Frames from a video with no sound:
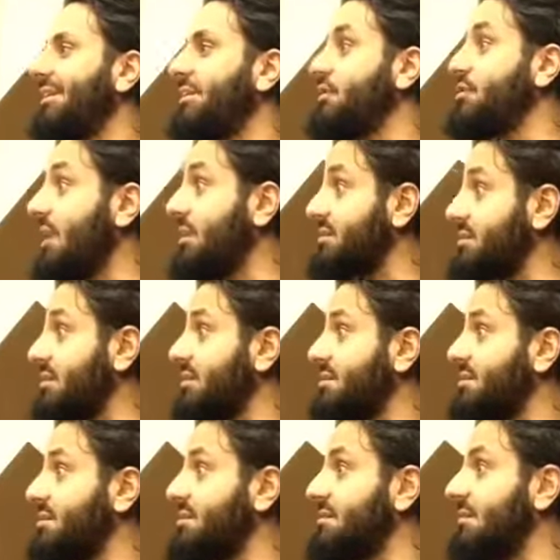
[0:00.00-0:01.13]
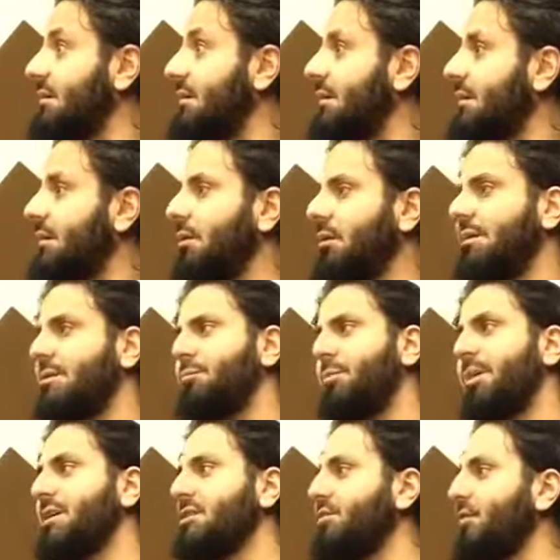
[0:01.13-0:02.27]
justice. Well, this
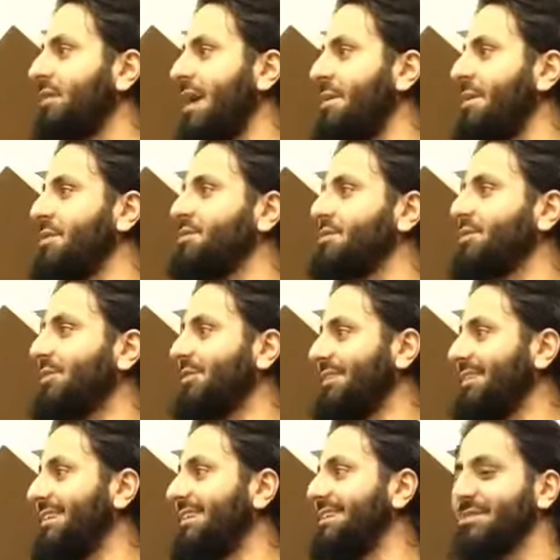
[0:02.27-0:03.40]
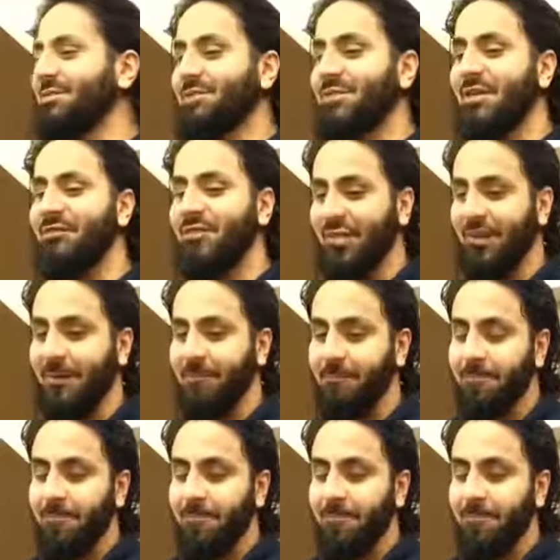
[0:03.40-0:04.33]
book is four-dimensional. It deals with everything.